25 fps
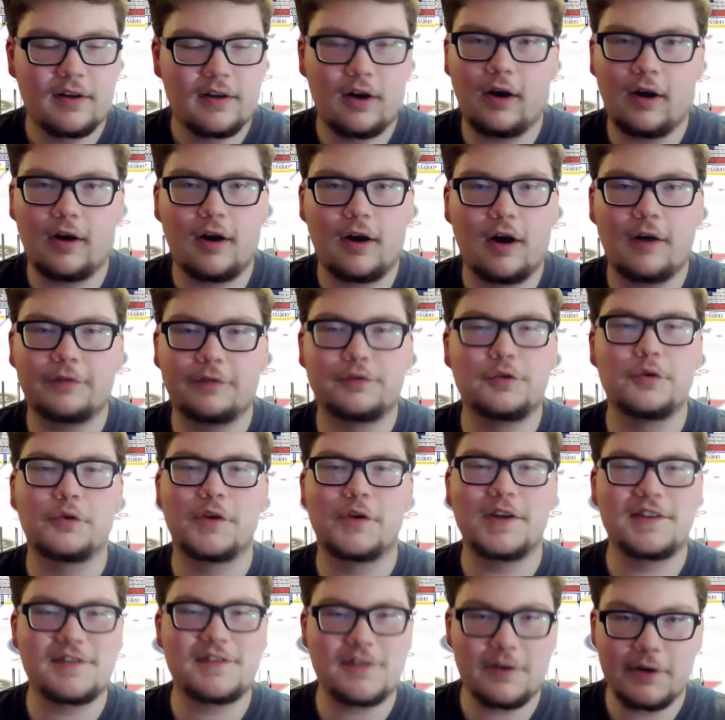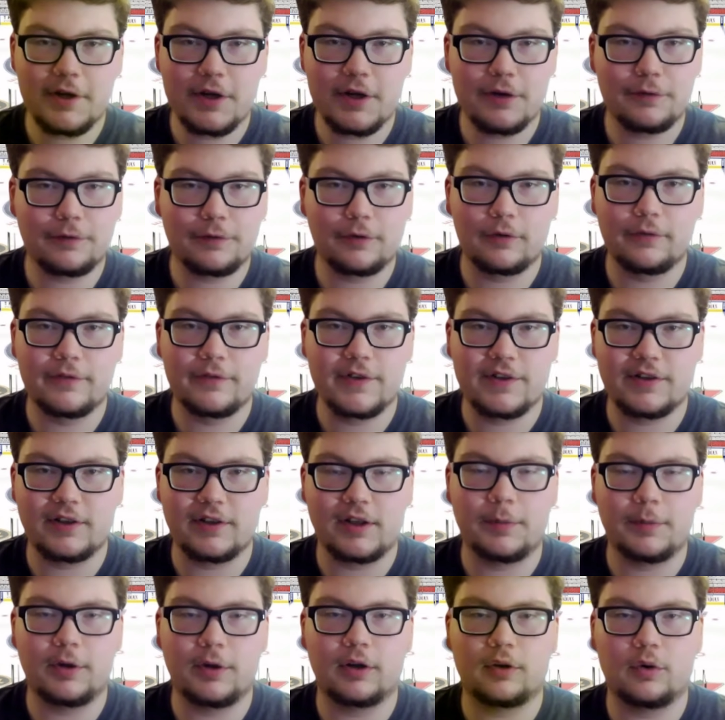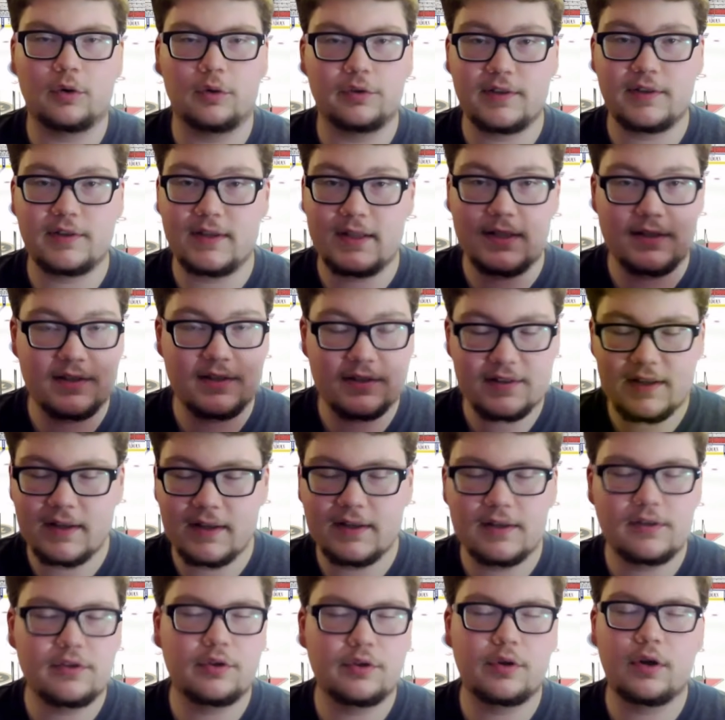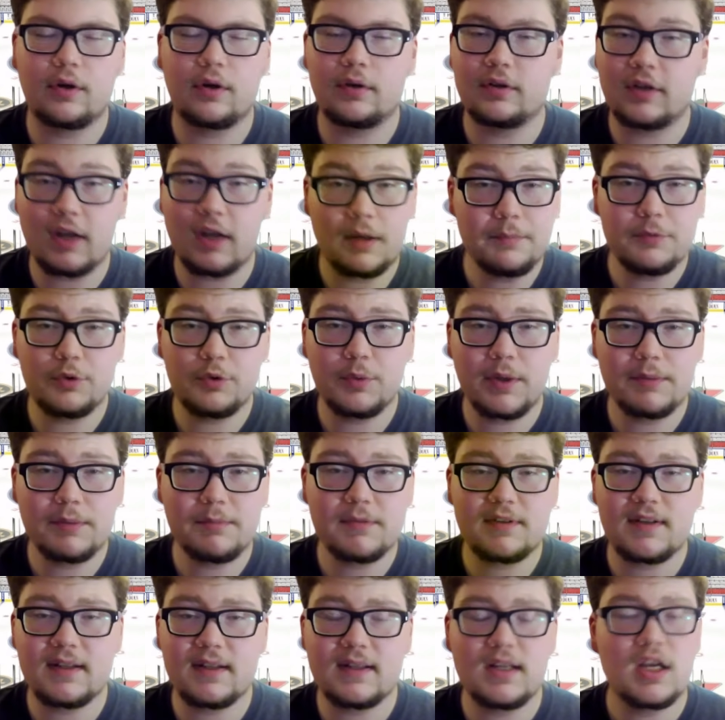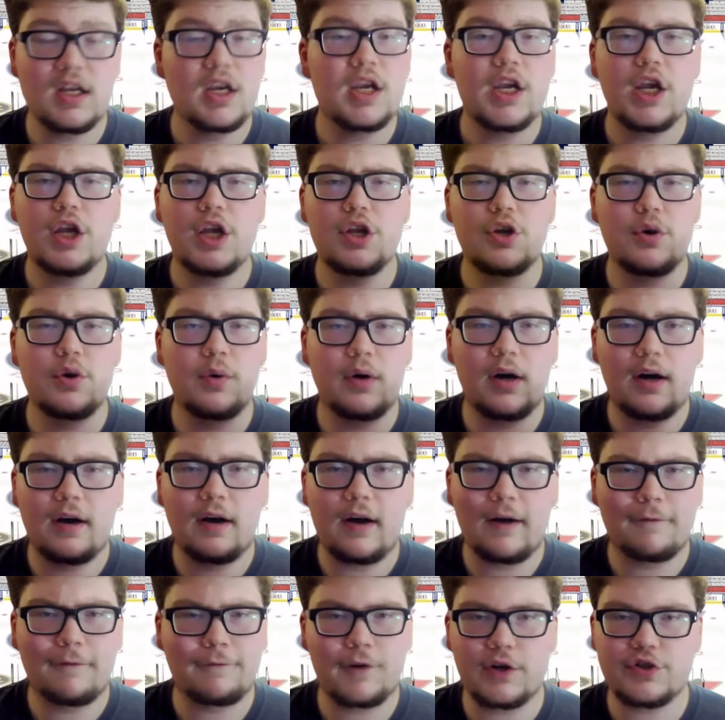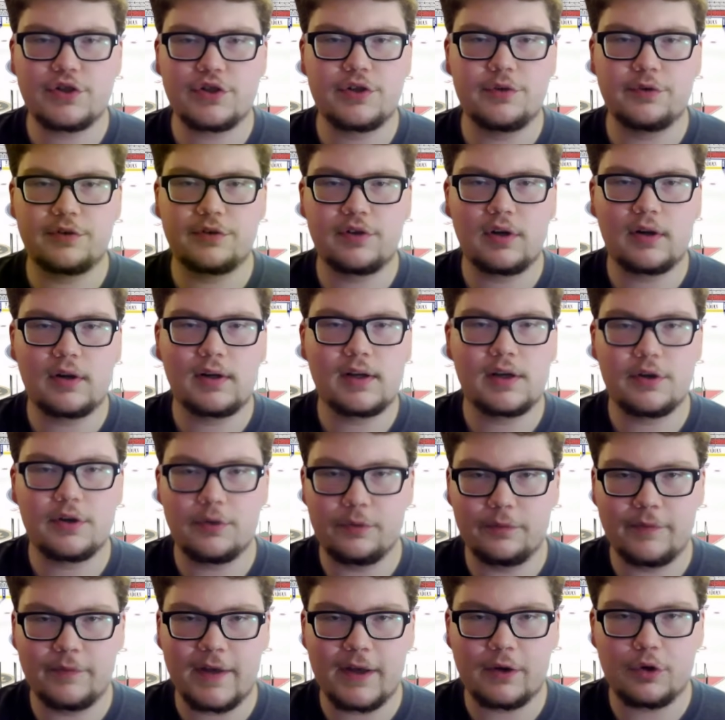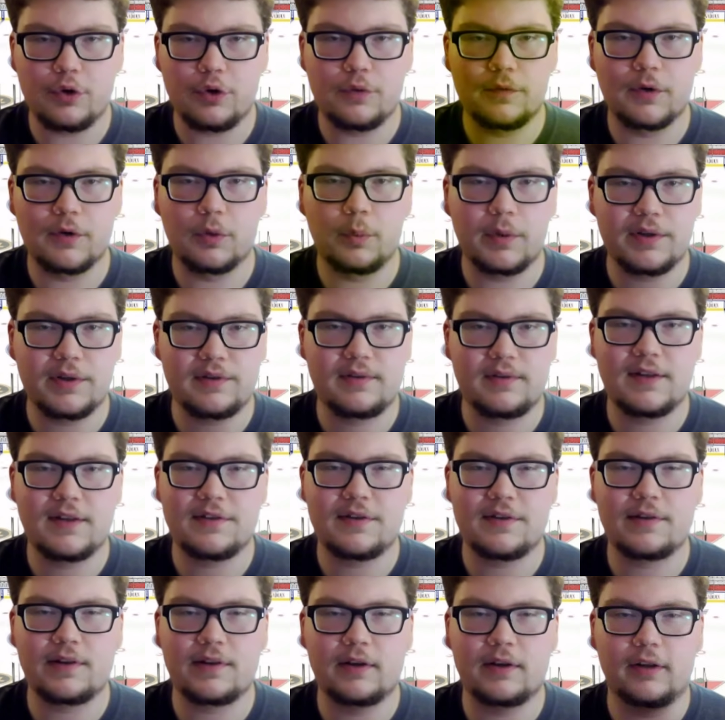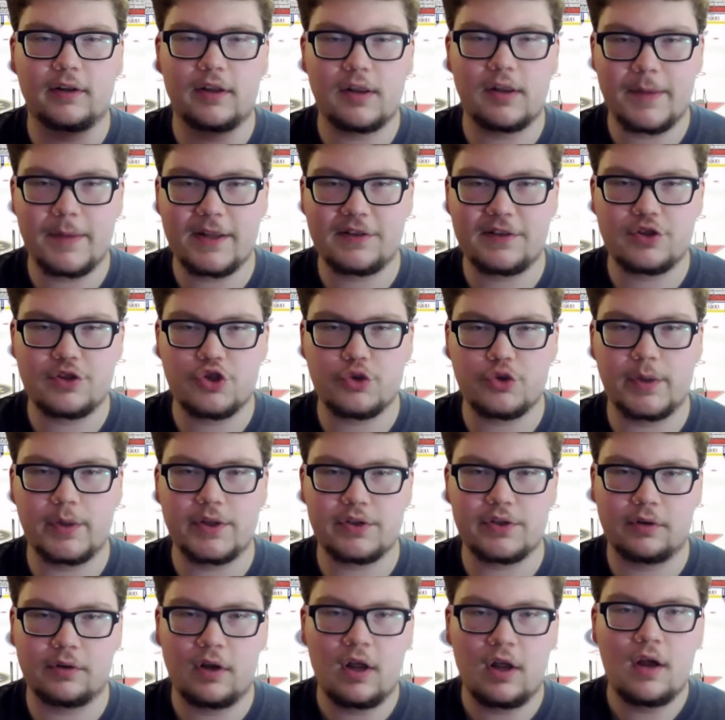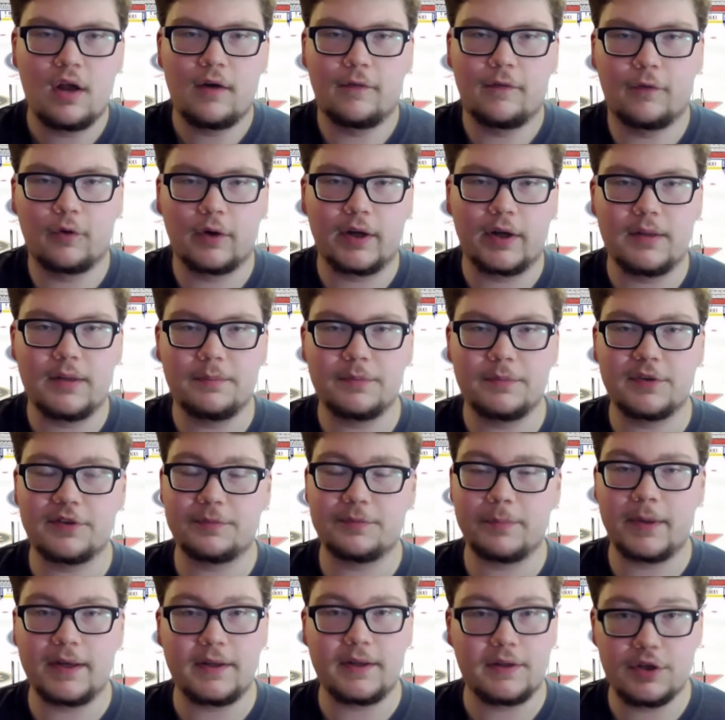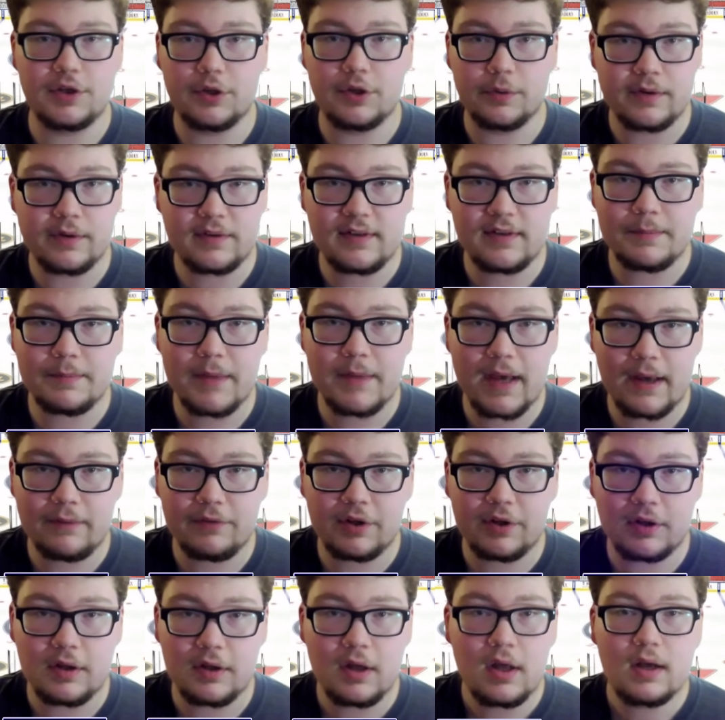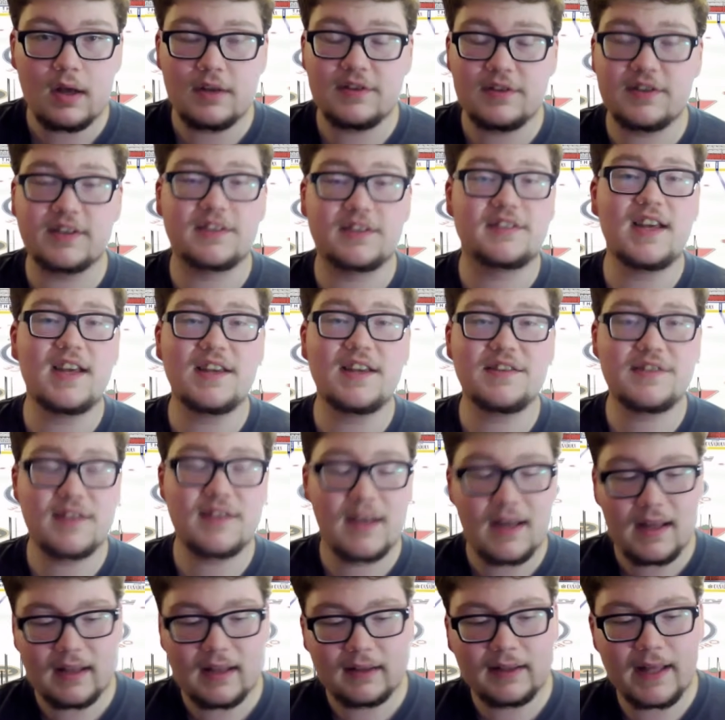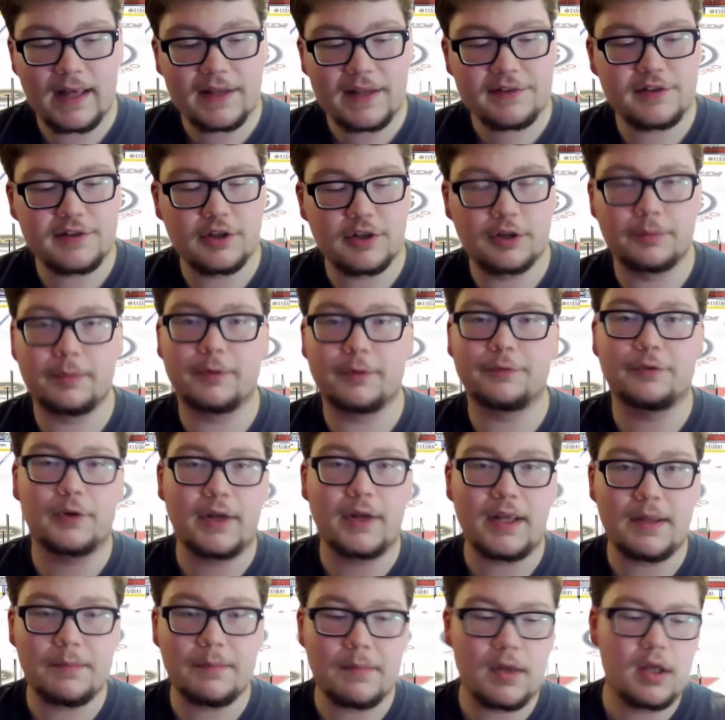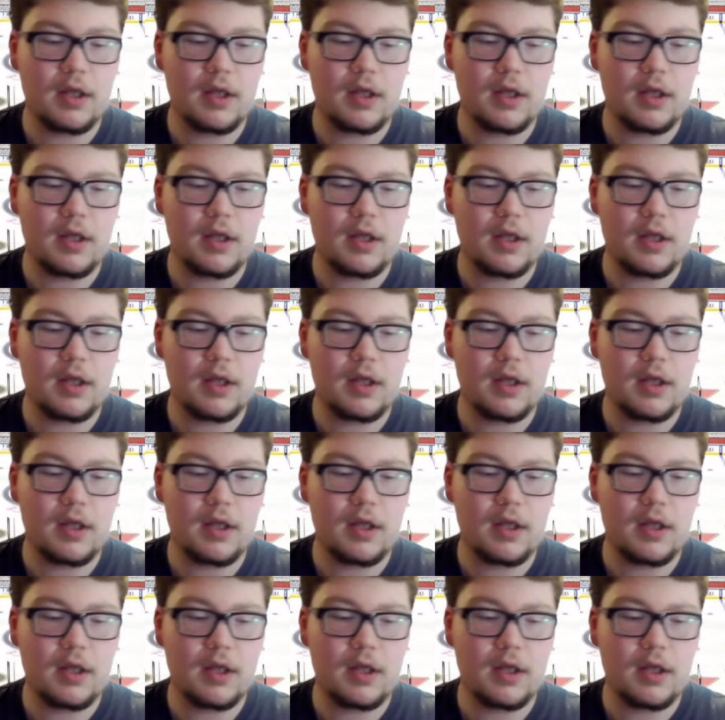off to a great start here for Vasily Podkolzin. He's excited to come to Edmonton, you know, a fresh new start. And I know Vancouver wasn't necessarily the best situation for him, despite, you know, the team having success last year. But for him,